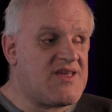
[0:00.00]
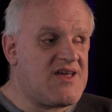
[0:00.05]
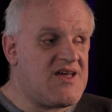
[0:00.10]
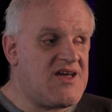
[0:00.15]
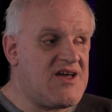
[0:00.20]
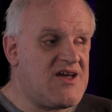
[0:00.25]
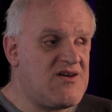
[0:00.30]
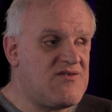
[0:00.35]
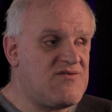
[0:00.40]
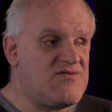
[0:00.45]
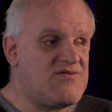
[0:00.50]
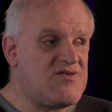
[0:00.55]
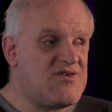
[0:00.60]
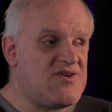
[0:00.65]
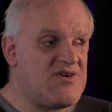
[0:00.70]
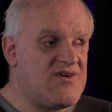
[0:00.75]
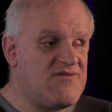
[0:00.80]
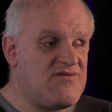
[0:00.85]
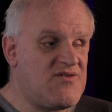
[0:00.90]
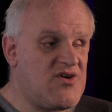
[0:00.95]

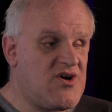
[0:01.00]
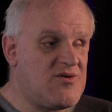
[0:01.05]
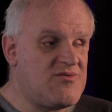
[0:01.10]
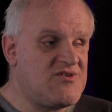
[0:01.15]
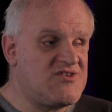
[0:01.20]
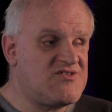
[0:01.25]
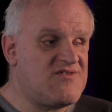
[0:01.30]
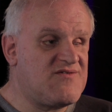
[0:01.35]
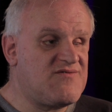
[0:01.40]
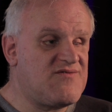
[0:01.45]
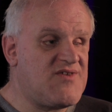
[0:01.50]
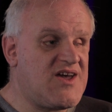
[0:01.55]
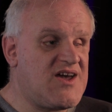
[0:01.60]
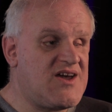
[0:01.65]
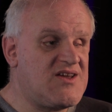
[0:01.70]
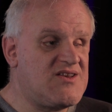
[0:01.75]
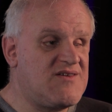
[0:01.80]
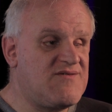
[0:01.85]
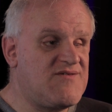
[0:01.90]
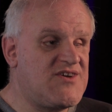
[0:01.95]
have always
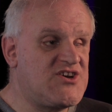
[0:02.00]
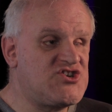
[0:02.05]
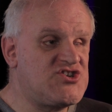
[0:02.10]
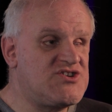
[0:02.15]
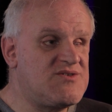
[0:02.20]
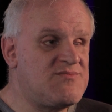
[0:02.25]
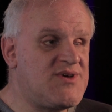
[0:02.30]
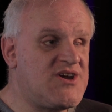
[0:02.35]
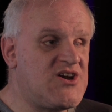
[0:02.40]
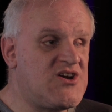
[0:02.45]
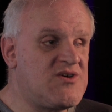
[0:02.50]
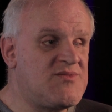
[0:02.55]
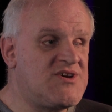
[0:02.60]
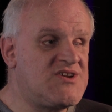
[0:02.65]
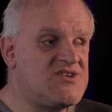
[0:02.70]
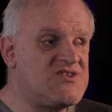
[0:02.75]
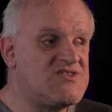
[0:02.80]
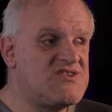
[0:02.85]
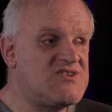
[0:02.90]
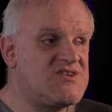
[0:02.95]
had a vision
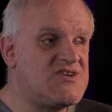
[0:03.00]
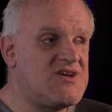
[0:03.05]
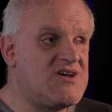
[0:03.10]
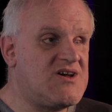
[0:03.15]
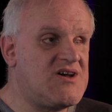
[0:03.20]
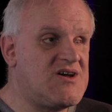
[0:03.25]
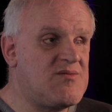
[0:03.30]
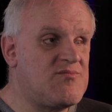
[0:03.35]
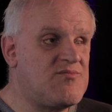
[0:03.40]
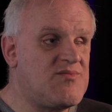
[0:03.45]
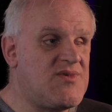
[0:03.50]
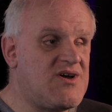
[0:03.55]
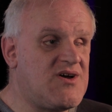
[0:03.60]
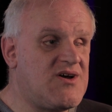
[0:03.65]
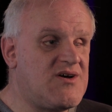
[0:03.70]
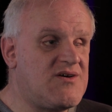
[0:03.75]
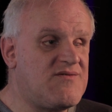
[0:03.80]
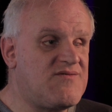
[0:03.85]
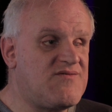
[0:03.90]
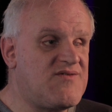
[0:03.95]
impairment.
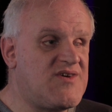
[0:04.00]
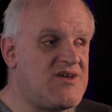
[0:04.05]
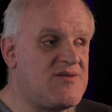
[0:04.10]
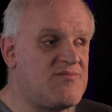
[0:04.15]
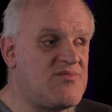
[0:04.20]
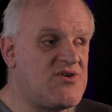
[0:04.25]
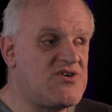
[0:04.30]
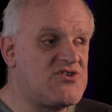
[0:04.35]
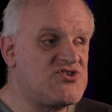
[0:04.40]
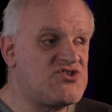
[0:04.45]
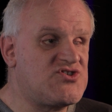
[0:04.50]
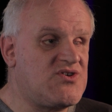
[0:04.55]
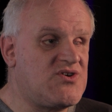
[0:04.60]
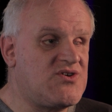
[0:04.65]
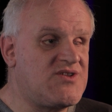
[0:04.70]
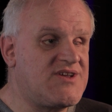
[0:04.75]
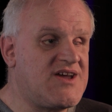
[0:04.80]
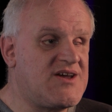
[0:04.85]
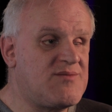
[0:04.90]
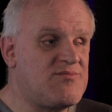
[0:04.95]
I've had
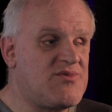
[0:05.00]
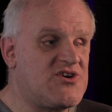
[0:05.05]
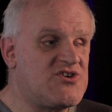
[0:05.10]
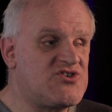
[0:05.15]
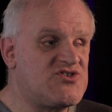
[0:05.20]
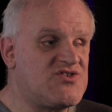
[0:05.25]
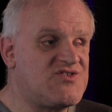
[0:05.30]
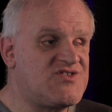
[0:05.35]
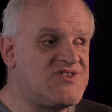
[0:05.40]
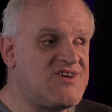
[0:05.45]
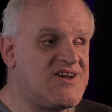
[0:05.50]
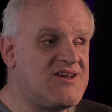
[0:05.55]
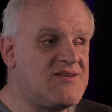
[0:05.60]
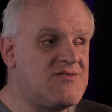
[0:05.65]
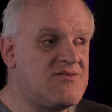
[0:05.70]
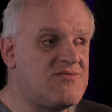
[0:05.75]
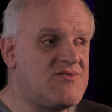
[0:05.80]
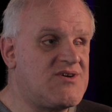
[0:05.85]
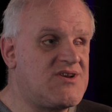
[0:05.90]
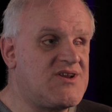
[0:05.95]
only had partial
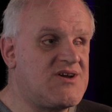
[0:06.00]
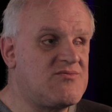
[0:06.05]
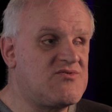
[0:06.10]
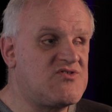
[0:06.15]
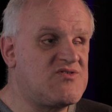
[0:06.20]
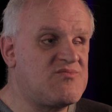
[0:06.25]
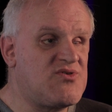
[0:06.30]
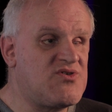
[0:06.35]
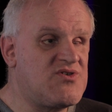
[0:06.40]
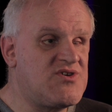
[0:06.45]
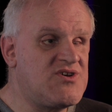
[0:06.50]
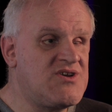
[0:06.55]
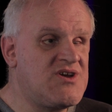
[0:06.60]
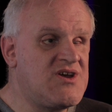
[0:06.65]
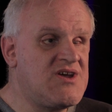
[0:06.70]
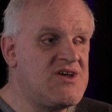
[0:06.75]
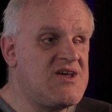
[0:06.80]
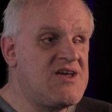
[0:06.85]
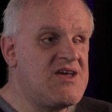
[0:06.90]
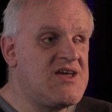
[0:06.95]
sight when I was born,
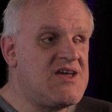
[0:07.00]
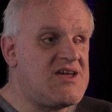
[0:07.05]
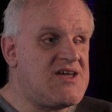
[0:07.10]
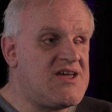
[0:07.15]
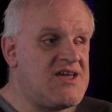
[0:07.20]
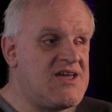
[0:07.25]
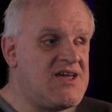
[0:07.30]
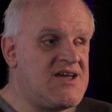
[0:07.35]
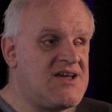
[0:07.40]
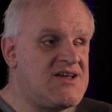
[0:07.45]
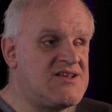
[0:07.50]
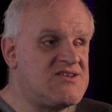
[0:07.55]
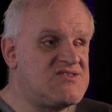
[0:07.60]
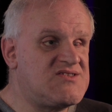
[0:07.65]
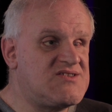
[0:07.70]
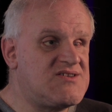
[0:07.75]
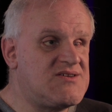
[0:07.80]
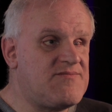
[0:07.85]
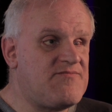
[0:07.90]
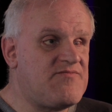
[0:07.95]

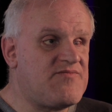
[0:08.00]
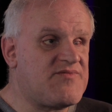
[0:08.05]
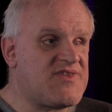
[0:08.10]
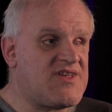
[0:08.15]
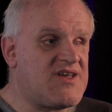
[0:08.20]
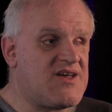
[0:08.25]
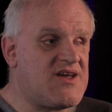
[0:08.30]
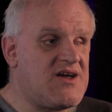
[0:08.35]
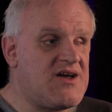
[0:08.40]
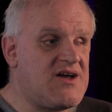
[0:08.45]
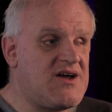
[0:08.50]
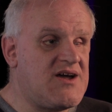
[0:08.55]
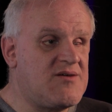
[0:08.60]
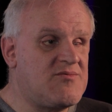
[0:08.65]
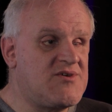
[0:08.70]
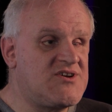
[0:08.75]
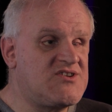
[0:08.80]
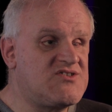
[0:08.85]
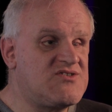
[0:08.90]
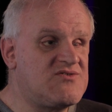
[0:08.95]
and I
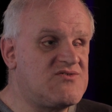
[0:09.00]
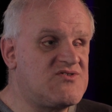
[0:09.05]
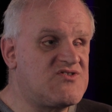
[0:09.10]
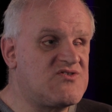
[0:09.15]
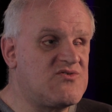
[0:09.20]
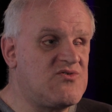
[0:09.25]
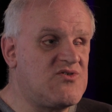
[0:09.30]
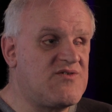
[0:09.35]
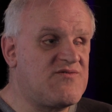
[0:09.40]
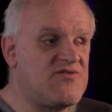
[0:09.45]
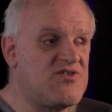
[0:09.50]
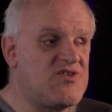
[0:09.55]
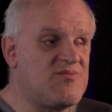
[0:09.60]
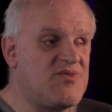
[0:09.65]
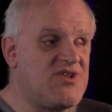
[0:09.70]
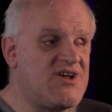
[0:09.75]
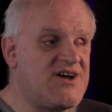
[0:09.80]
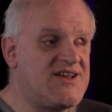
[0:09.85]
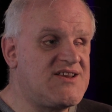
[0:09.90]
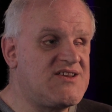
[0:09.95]
went to a school for the
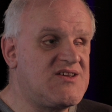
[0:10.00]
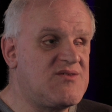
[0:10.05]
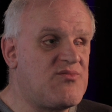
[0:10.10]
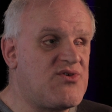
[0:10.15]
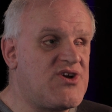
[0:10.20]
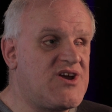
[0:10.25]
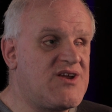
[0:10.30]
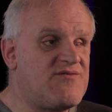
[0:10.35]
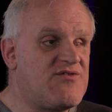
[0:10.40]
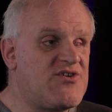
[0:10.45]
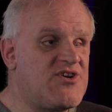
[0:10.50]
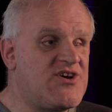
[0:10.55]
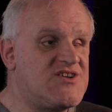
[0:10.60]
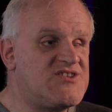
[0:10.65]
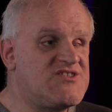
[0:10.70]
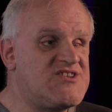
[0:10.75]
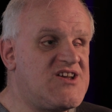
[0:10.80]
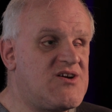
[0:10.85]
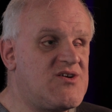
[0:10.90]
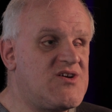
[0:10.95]
blind in Brantford,
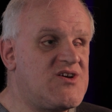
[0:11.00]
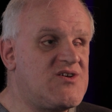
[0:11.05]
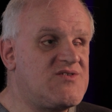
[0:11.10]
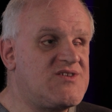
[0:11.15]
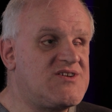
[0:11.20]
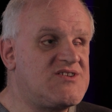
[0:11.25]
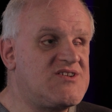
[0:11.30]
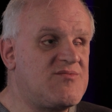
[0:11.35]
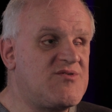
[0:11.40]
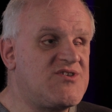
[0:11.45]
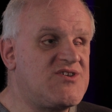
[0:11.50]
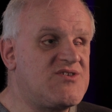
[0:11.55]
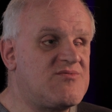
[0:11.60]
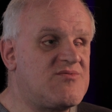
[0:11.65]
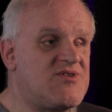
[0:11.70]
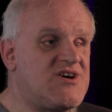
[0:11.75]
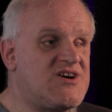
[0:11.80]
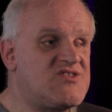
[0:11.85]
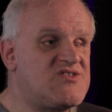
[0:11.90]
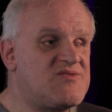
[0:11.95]
Ontario, the W.
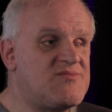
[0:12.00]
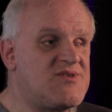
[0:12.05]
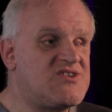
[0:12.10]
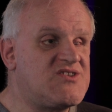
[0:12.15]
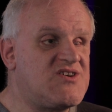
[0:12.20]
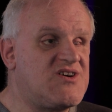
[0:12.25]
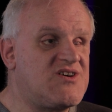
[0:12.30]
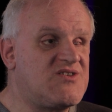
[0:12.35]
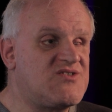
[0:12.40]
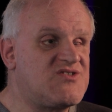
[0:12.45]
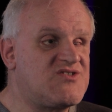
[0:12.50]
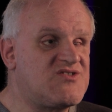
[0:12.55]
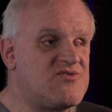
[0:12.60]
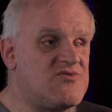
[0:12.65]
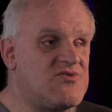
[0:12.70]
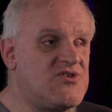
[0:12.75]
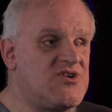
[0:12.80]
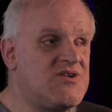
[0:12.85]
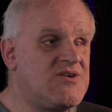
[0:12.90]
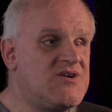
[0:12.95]
Ross Macdonald
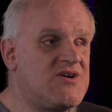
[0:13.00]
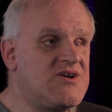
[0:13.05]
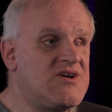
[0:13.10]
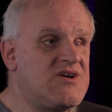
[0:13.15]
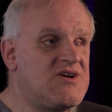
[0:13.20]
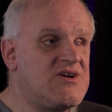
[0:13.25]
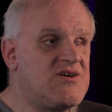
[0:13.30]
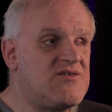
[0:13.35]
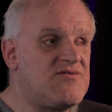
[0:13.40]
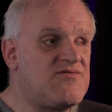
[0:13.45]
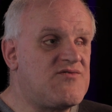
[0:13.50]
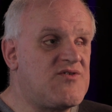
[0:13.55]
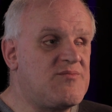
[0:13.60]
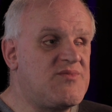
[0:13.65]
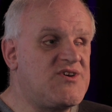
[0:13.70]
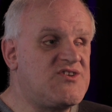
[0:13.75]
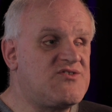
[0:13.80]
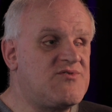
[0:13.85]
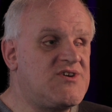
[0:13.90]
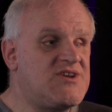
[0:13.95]
School, from
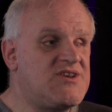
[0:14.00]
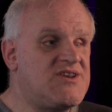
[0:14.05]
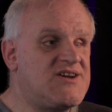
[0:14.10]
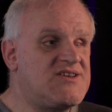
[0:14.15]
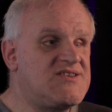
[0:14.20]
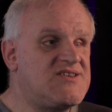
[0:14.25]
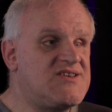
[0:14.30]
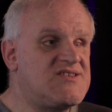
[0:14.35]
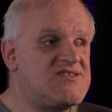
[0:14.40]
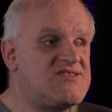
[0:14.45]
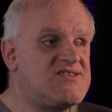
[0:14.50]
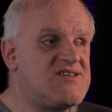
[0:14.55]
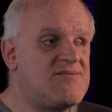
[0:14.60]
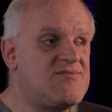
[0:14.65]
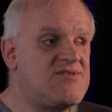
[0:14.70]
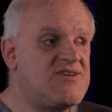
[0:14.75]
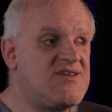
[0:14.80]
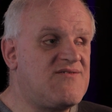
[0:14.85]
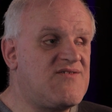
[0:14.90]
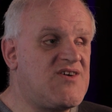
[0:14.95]
between
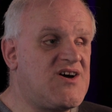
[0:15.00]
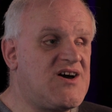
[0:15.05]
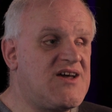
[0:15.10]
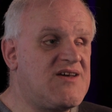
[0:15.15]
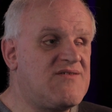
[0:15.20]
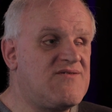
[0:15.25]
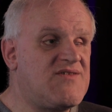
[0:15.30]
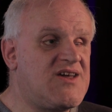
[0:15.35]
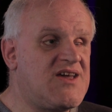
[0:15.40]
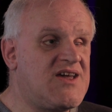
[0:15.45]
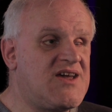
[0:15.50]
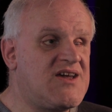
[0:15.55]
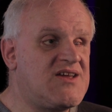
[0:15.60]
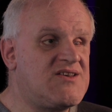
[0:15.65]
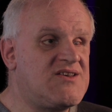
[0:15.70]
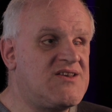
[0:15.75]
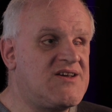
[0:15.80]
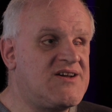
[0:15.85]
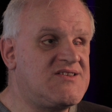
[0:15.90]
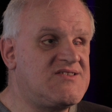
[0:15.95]
1975
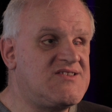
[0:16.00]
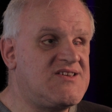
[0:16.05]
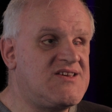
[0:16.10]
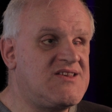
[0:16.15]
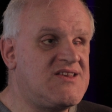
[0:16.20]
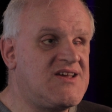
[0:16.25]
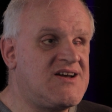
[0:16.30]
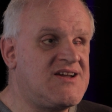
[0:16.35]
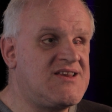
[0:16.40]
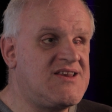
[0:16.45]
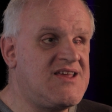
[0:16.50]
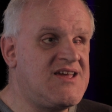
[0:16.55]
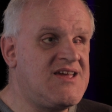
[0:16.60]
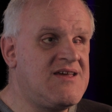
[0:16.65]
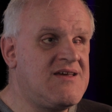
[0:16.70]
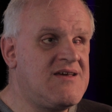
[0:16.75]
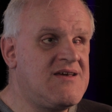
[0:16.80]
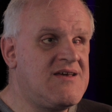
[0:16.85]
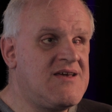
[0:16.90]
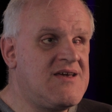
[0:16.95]
and 1990.